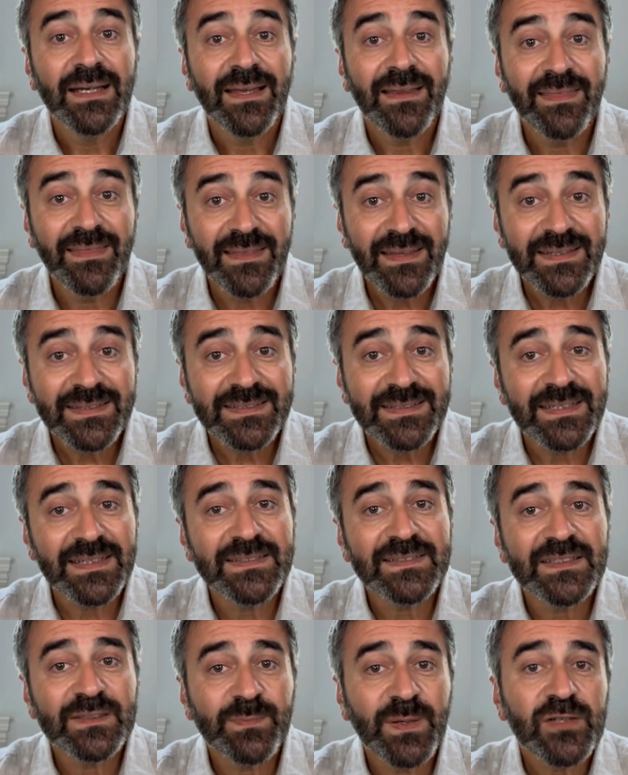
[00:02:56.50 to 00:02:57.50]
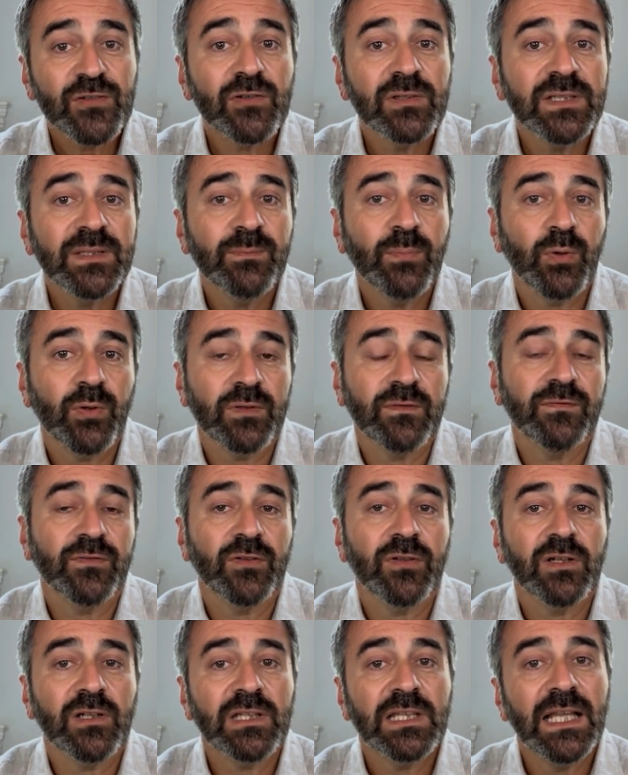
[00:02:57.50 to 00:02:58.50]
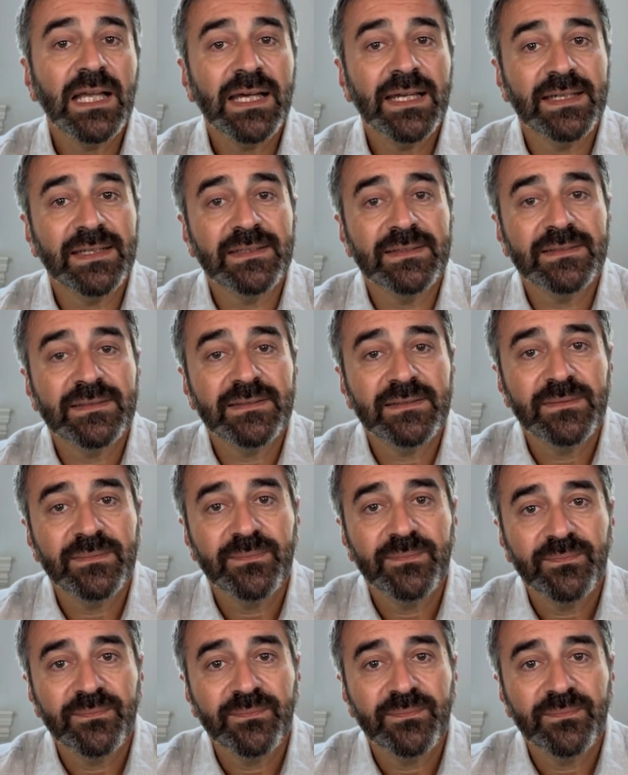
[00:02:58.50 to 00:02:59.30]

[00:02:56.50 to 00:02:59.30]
This is especially important for our clients.